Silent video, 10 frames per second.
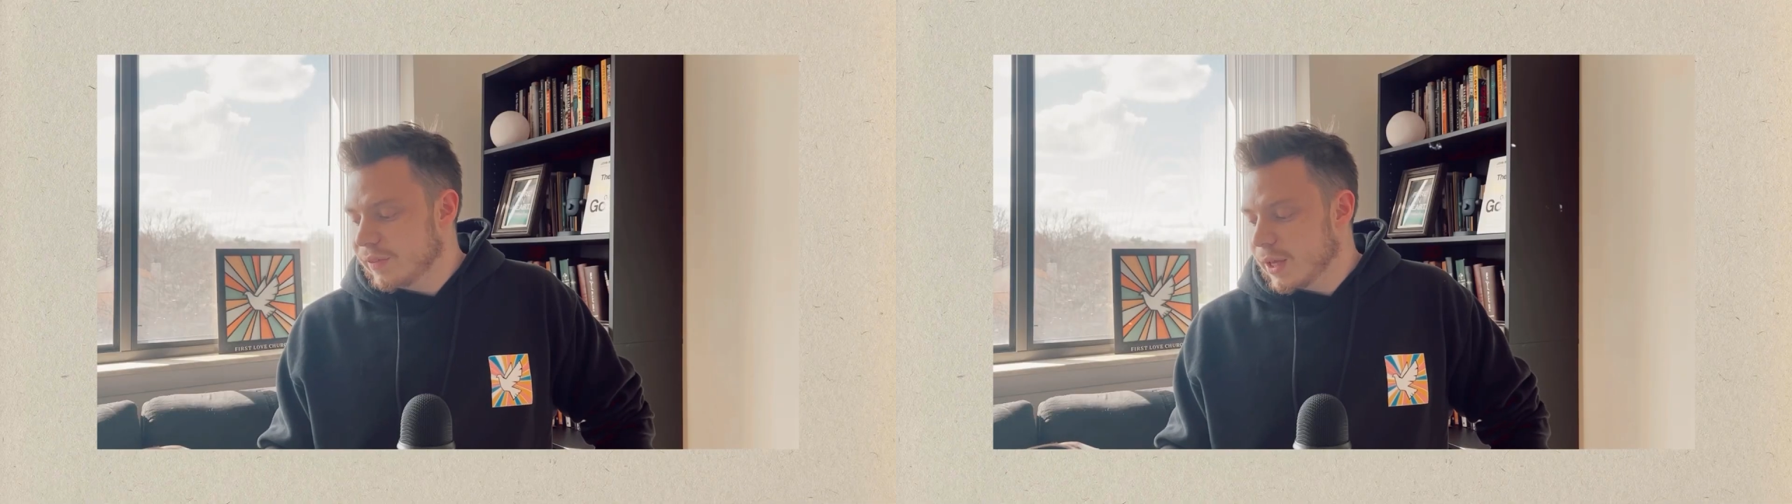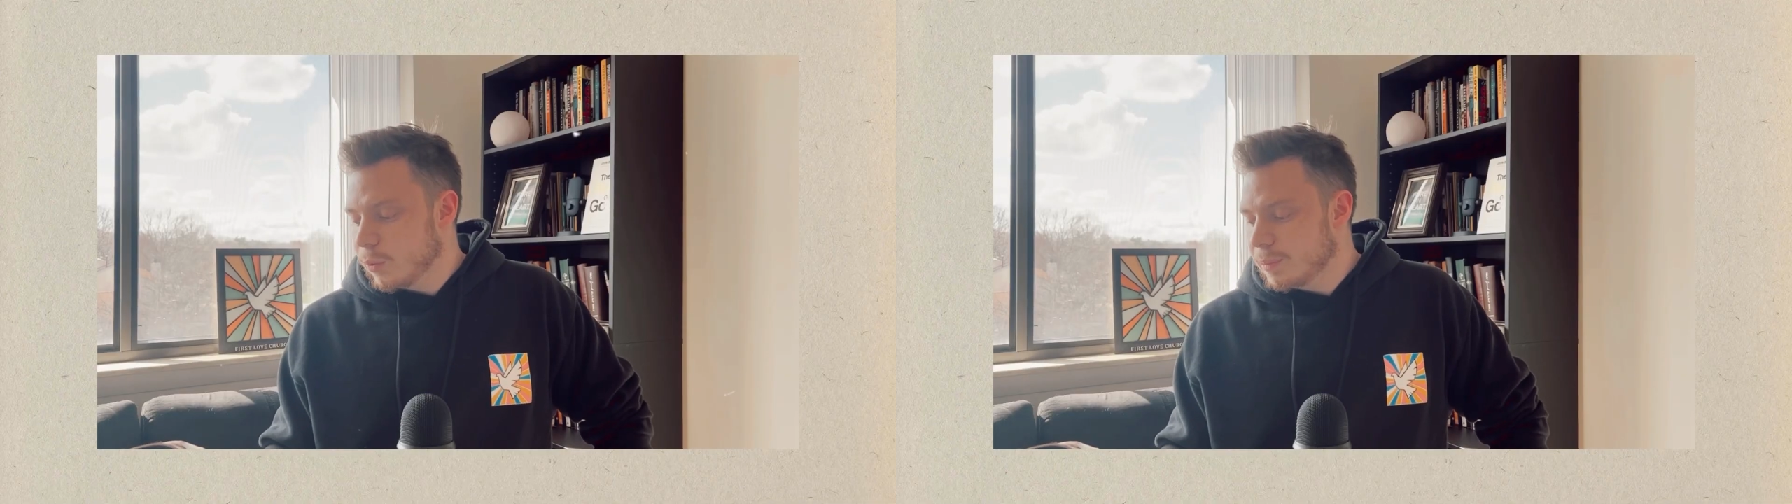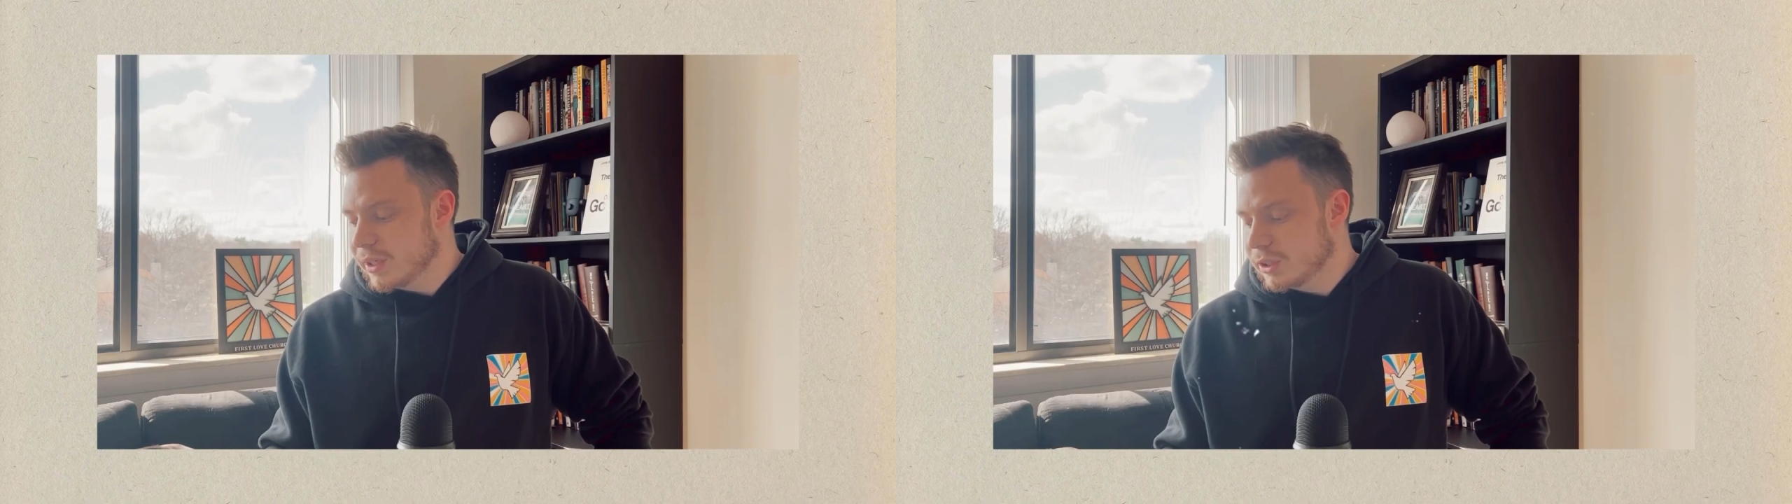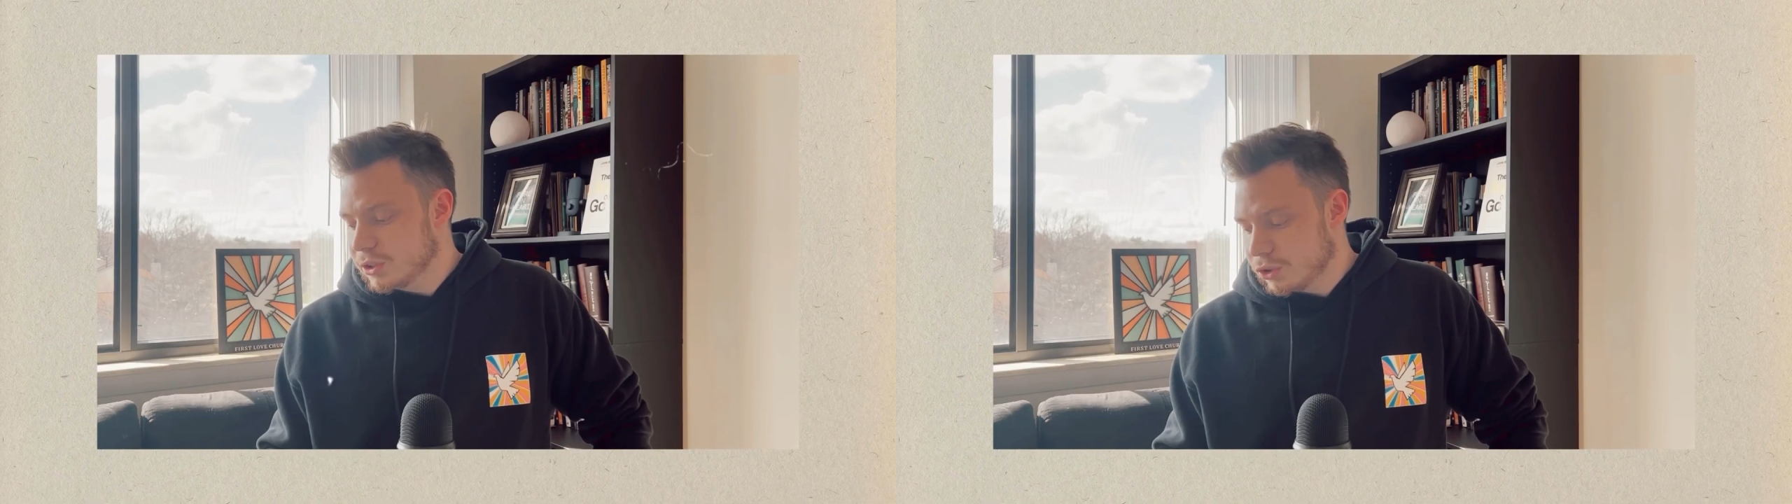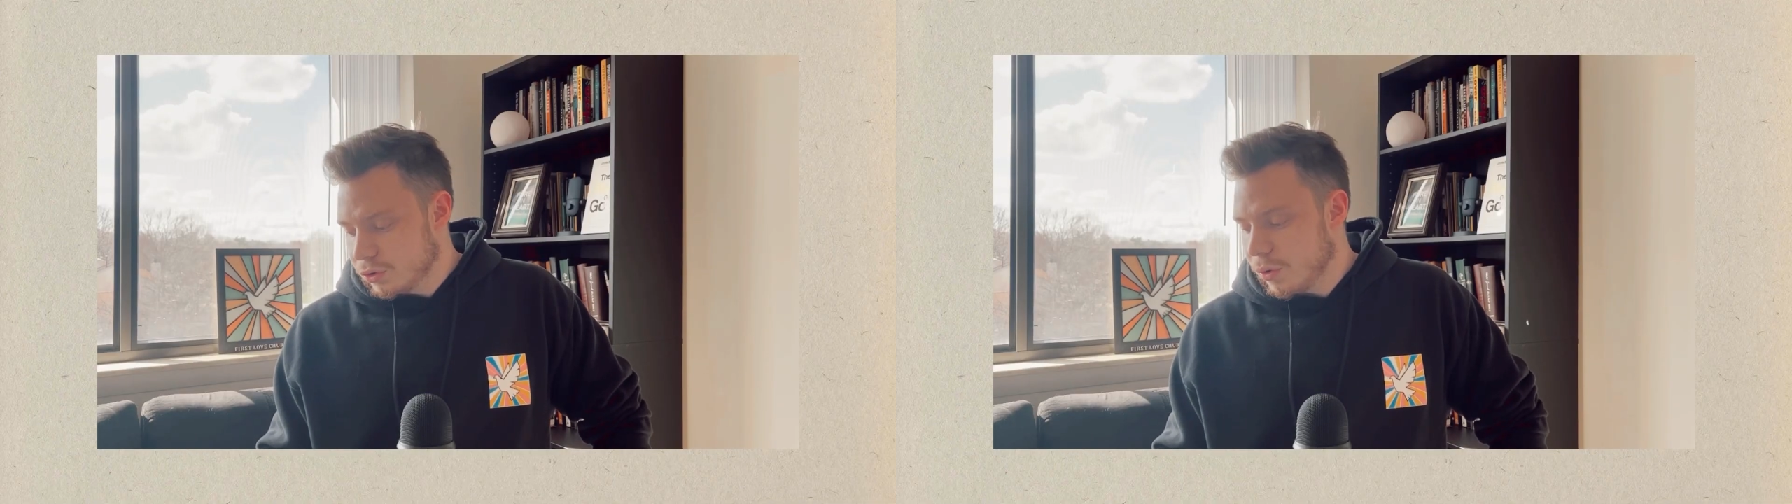they will be
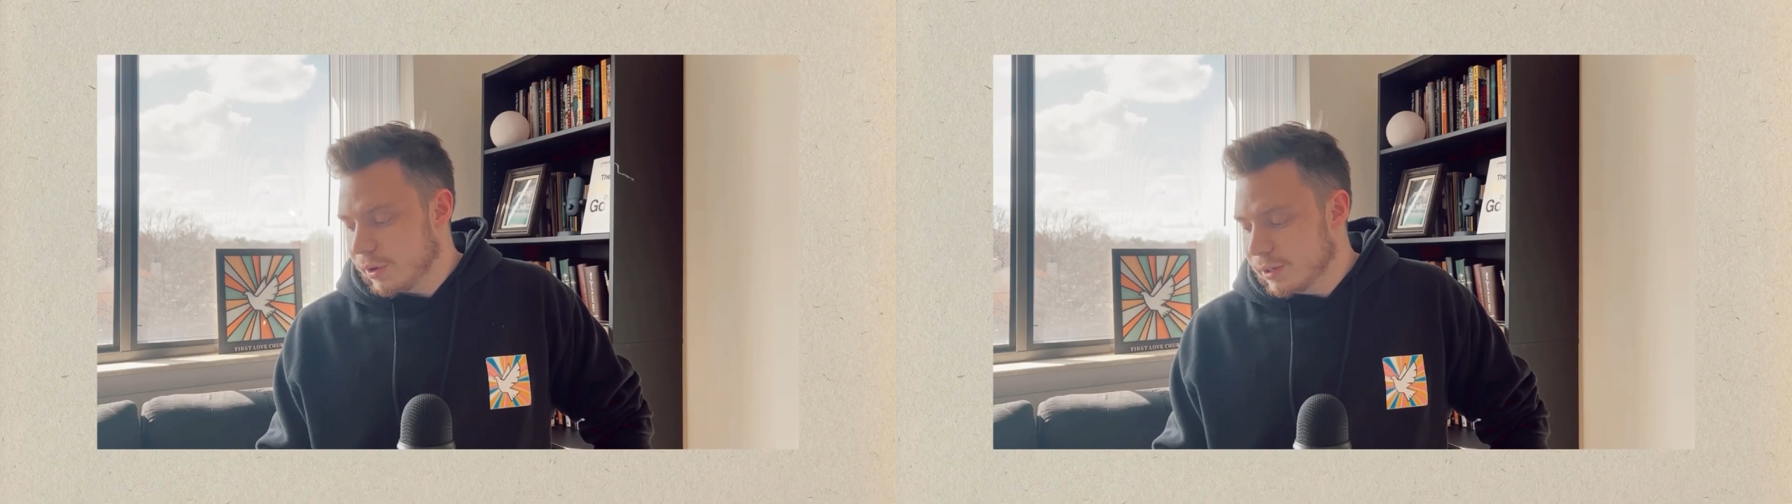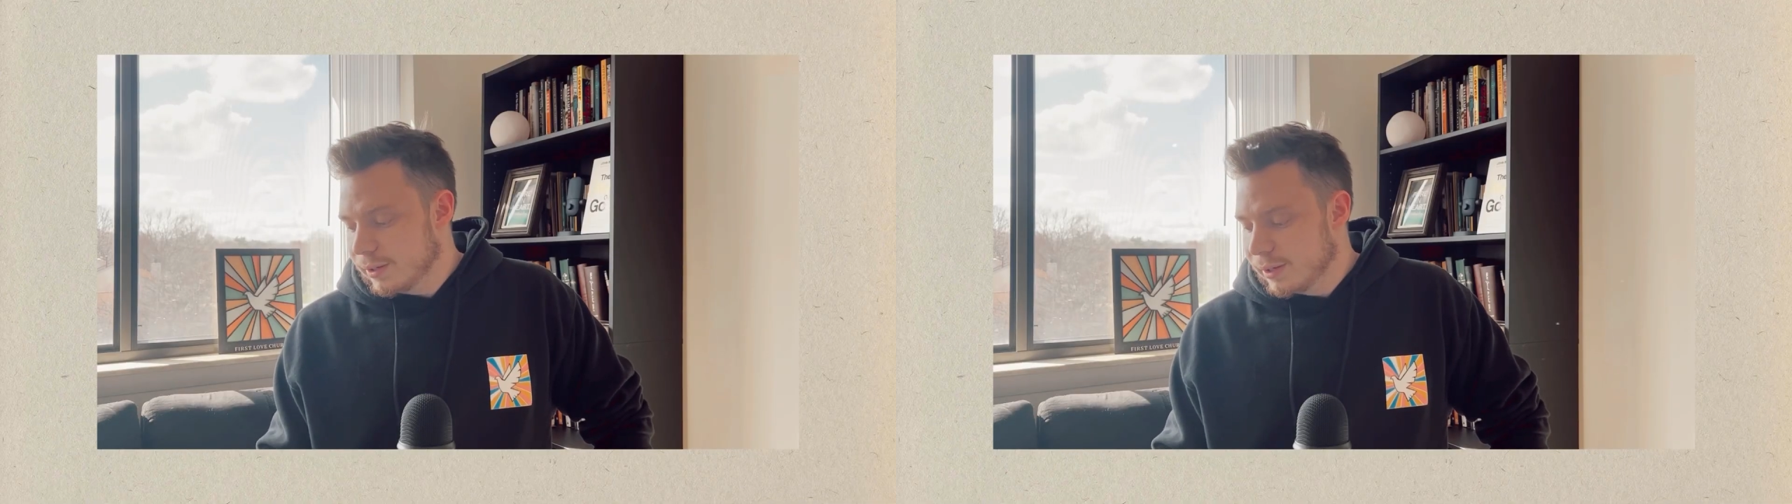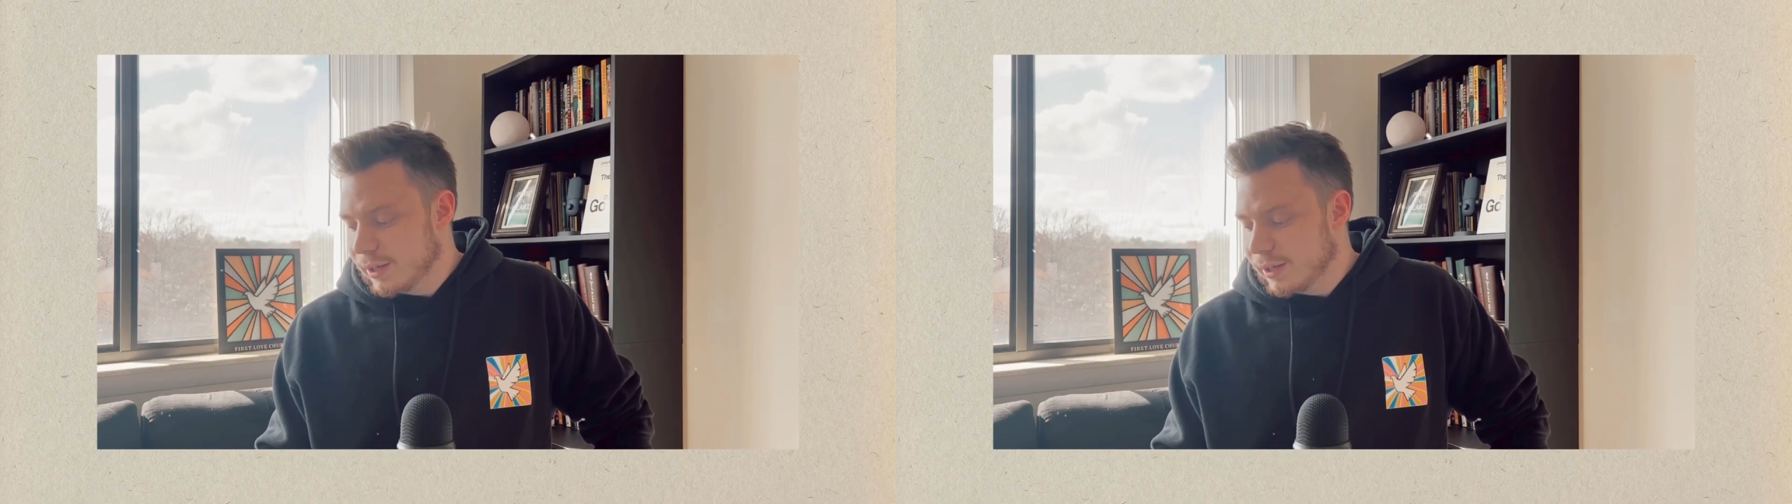destroyed.